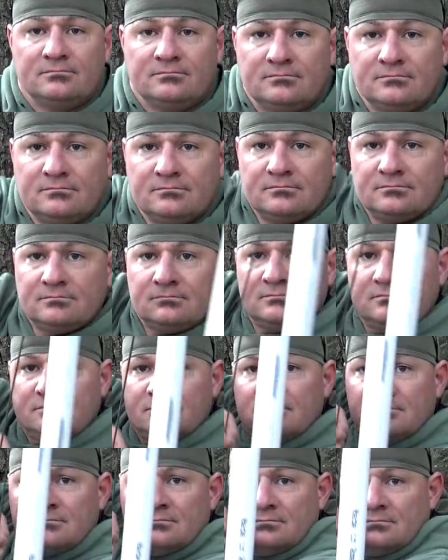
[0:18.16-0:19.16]

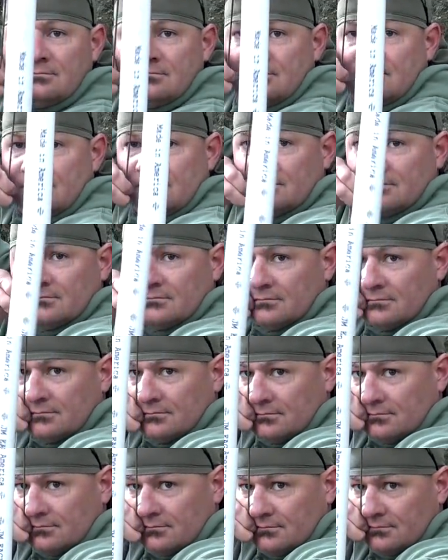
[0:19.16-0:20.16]

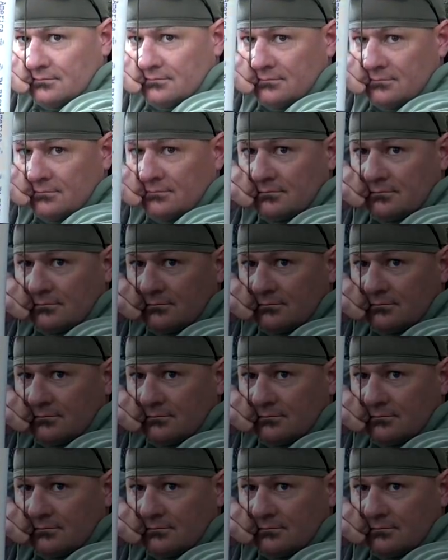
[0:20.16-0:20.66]
(silence)